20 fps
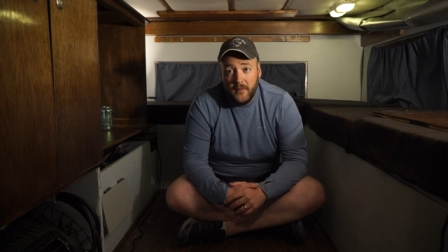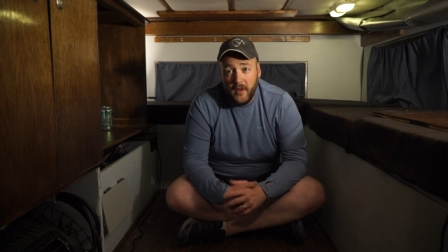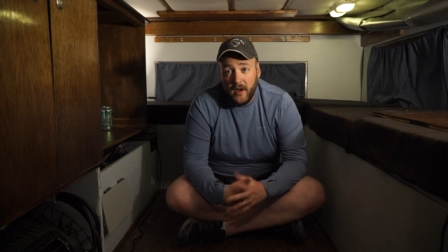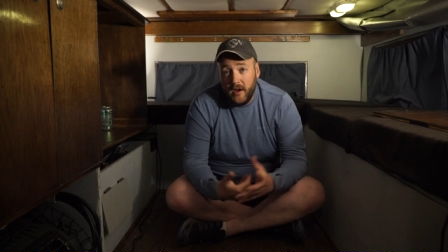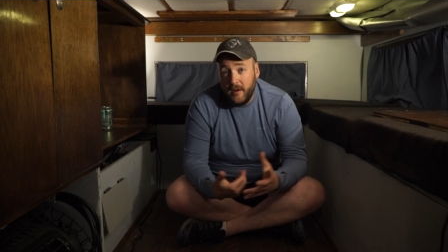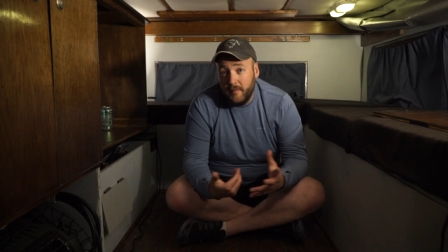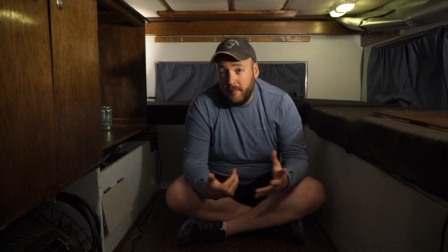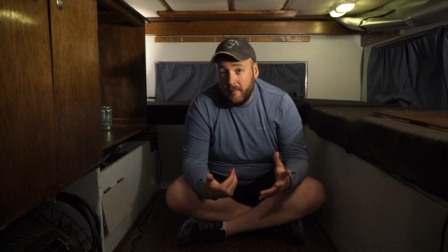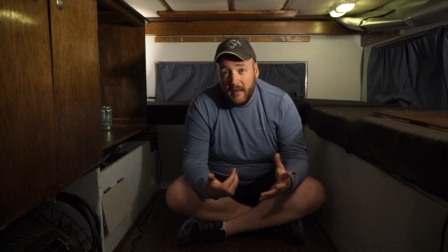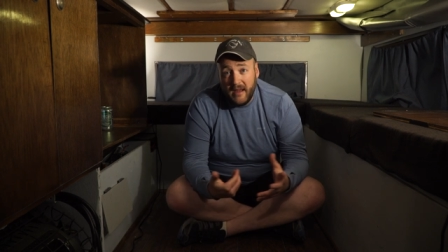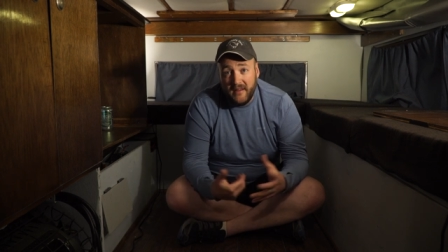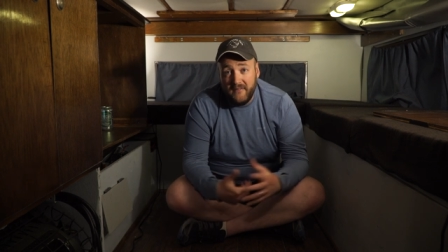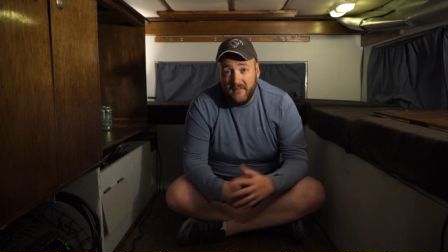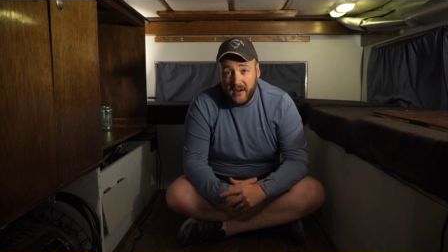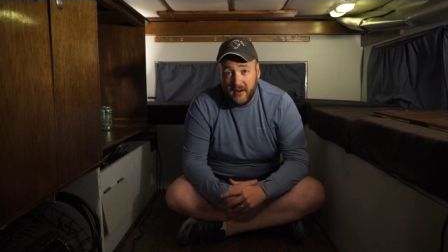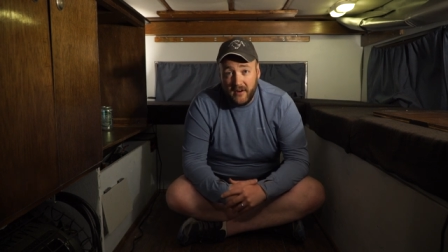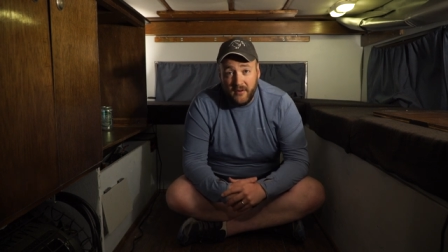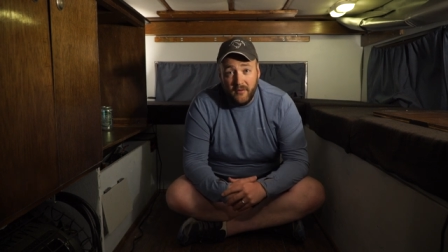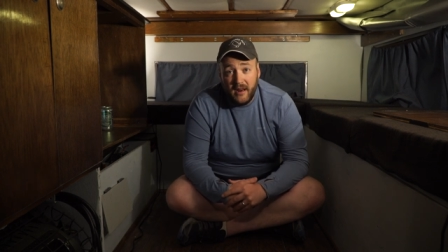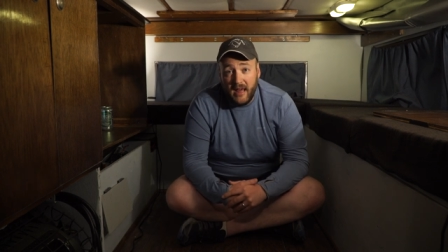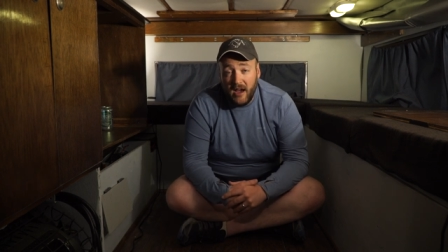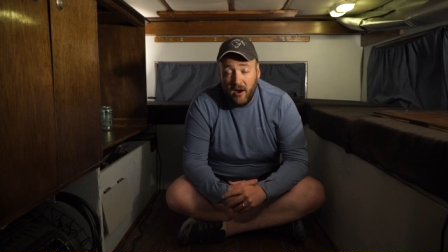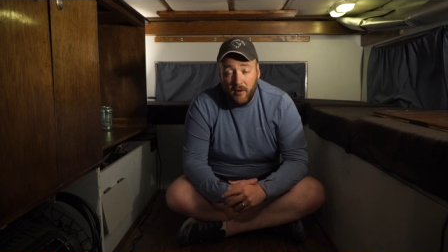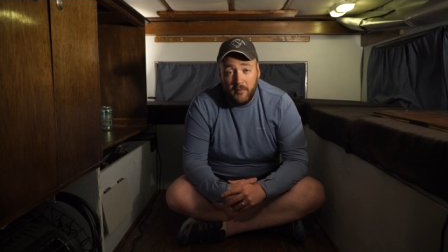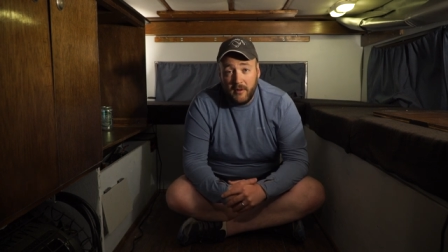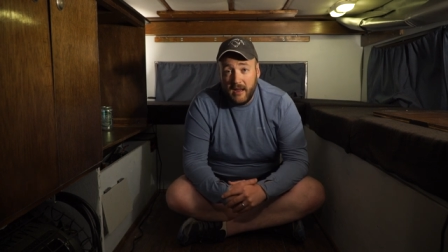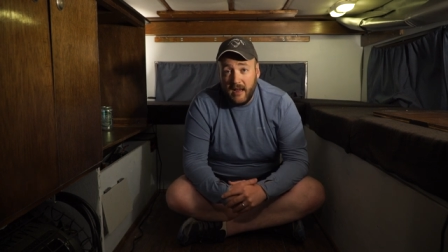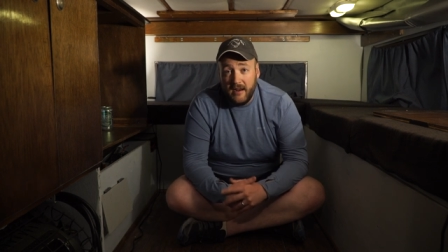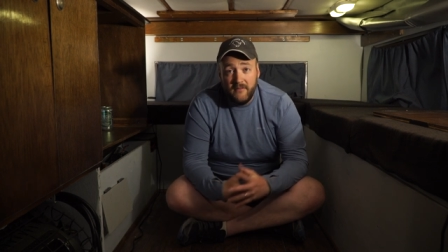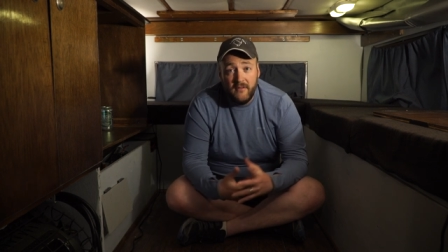Um, I figured it would
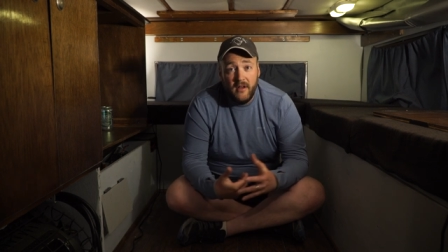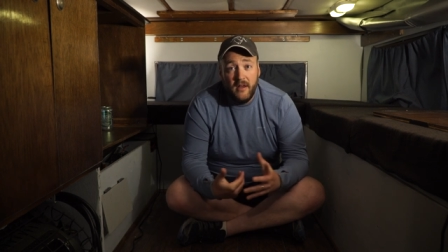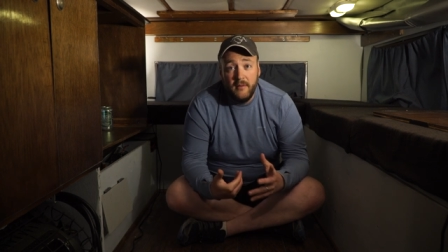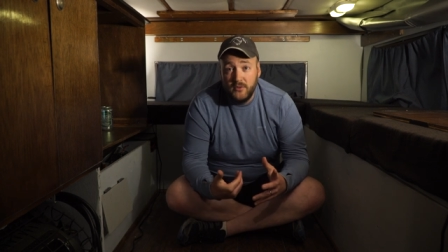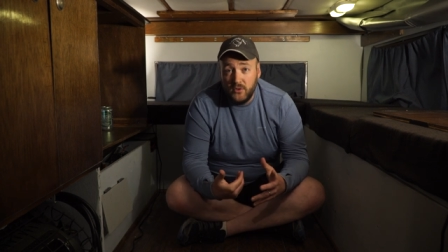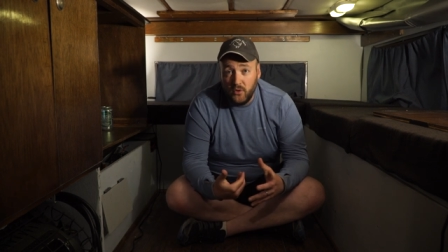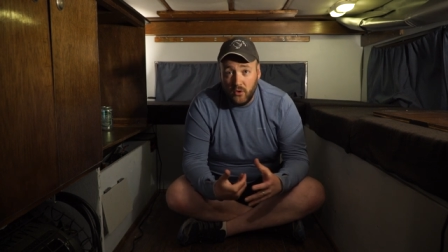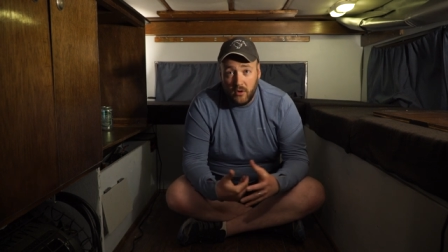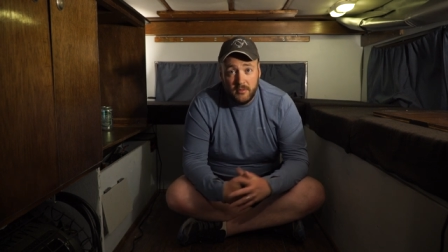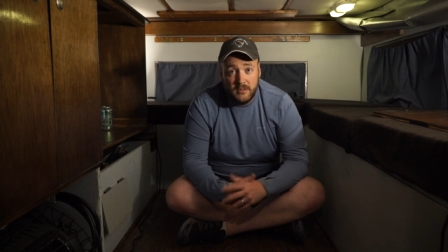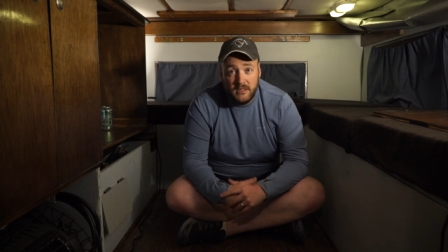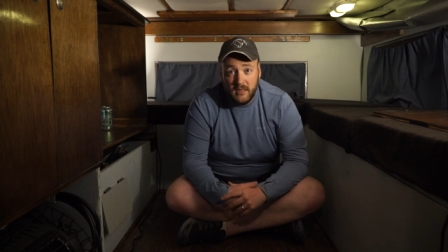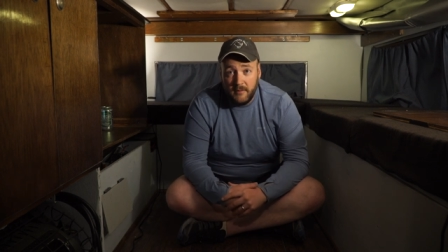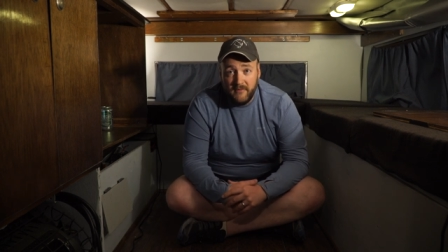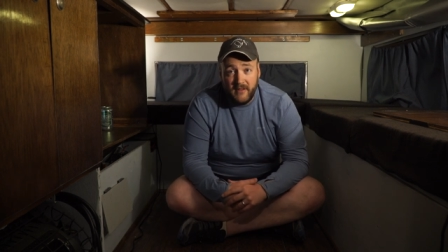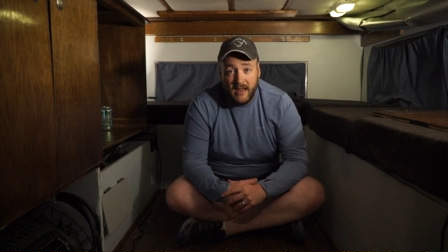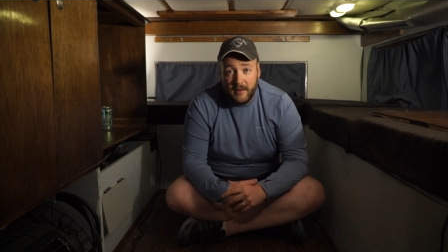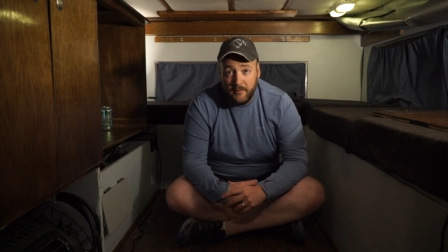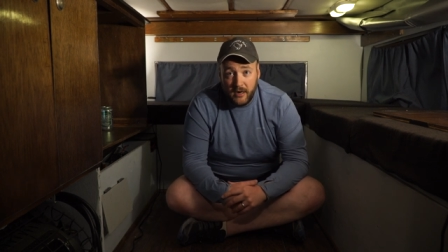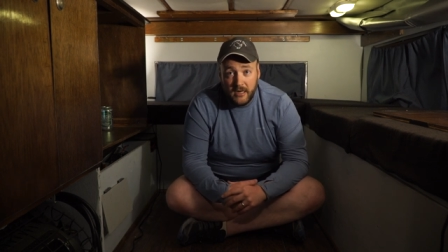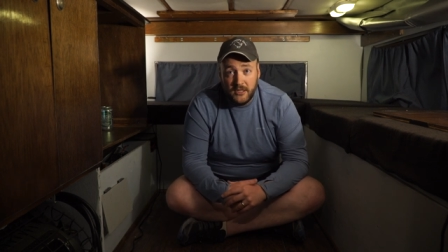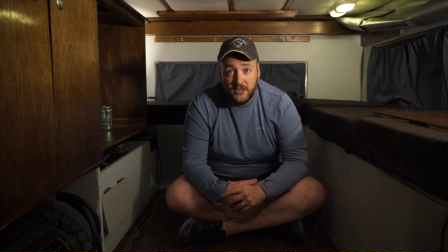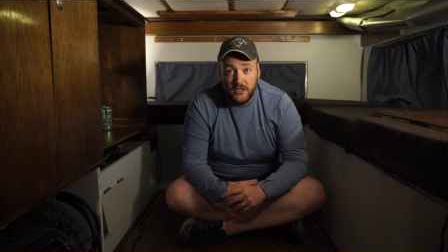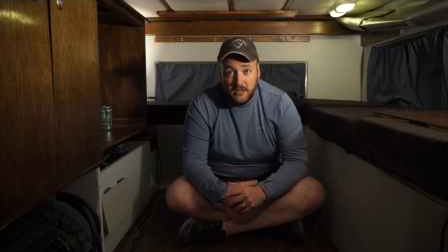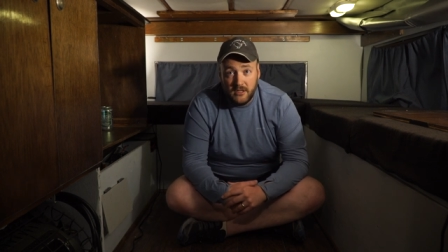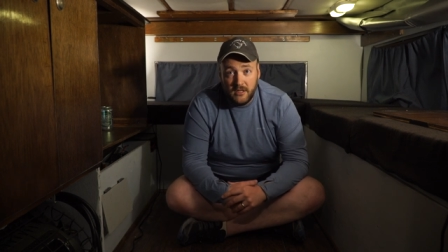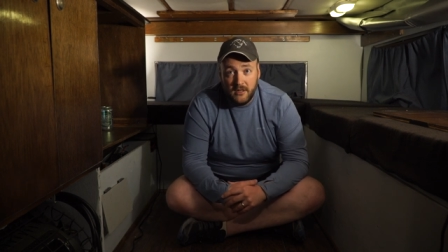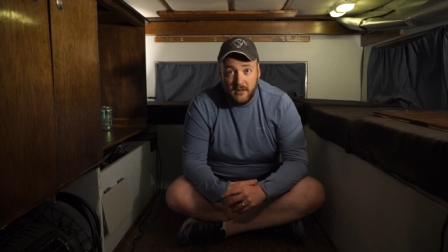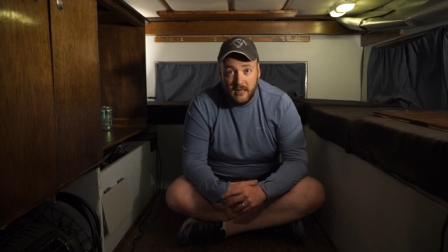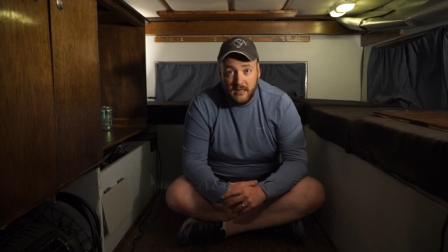help kind of absorb some
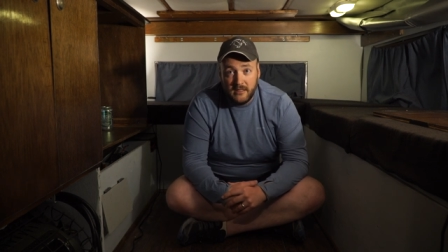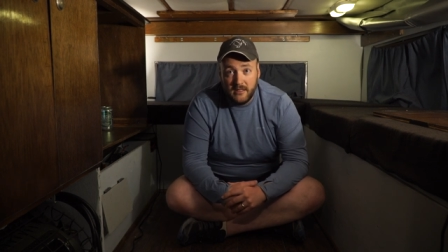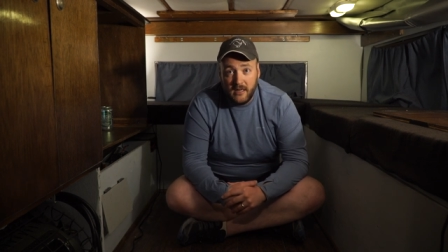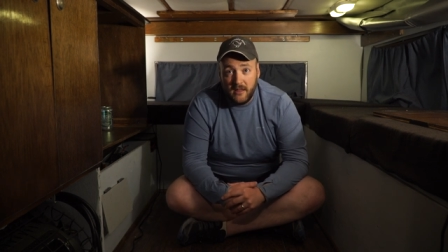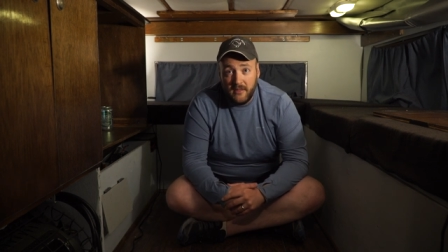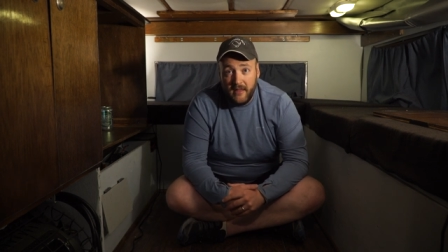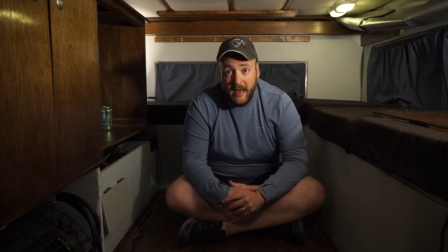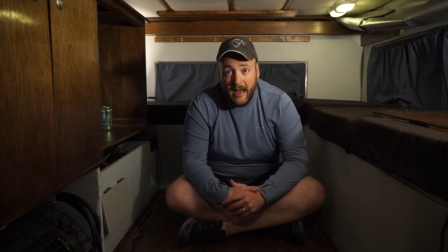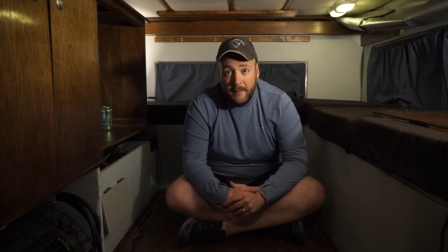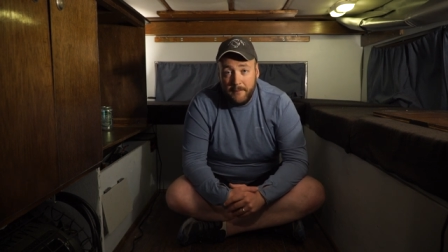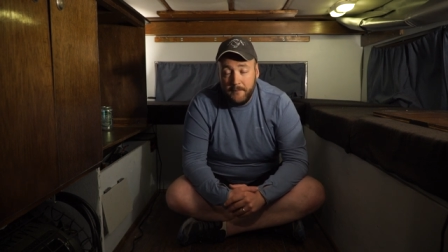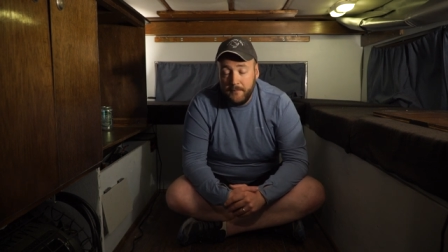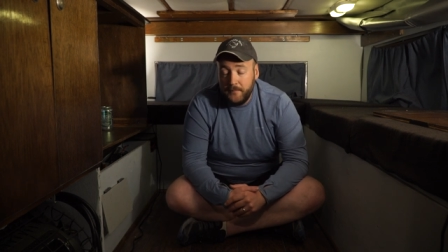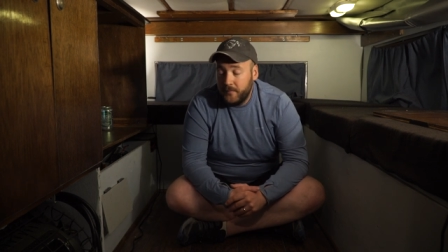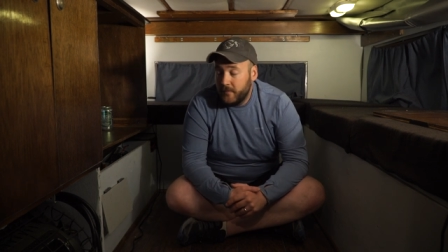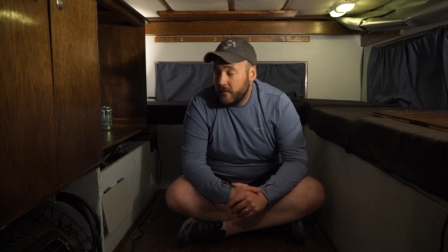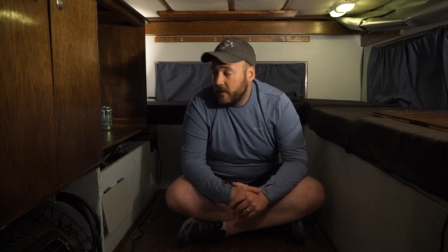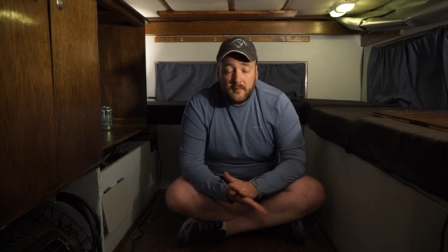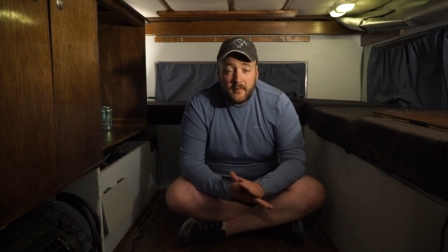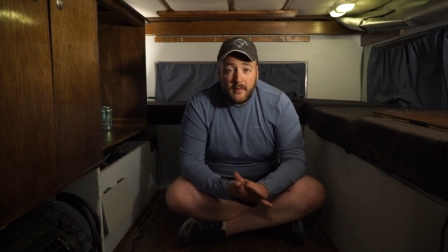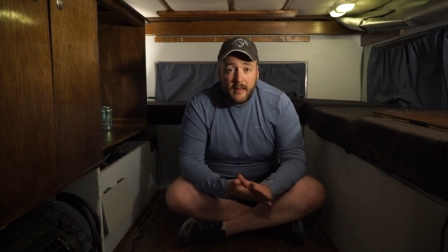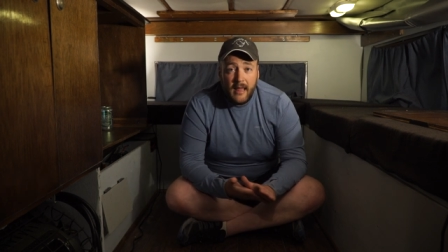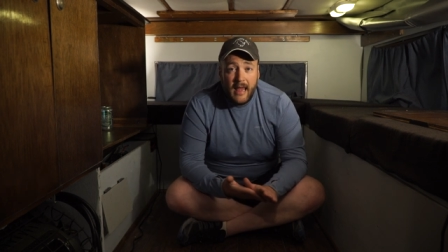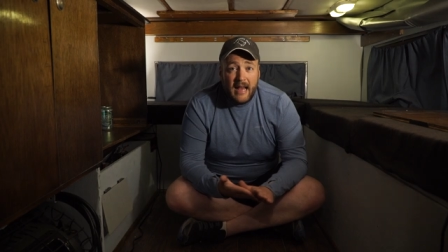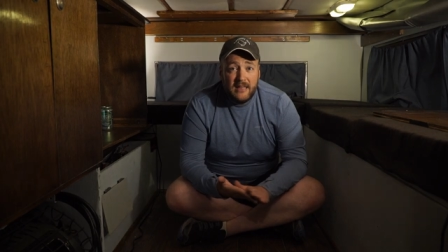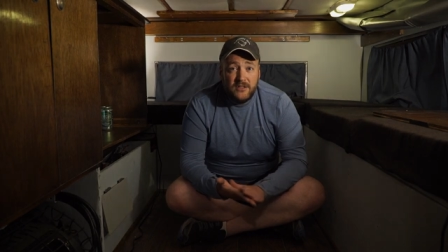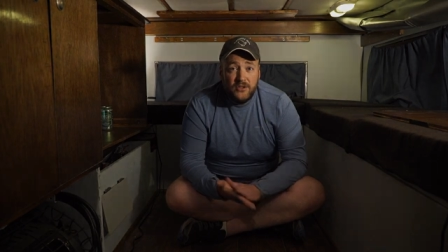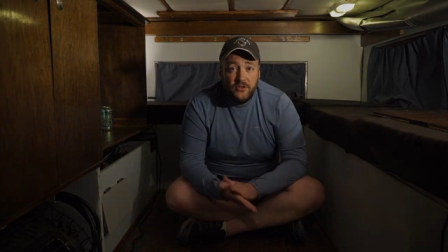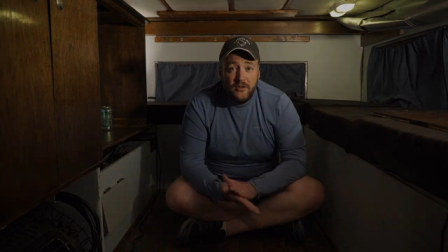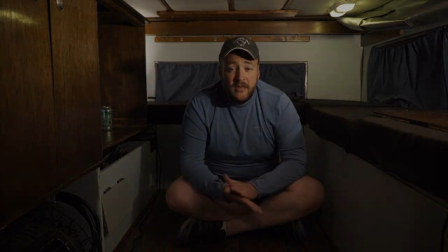vibrations and things like that. As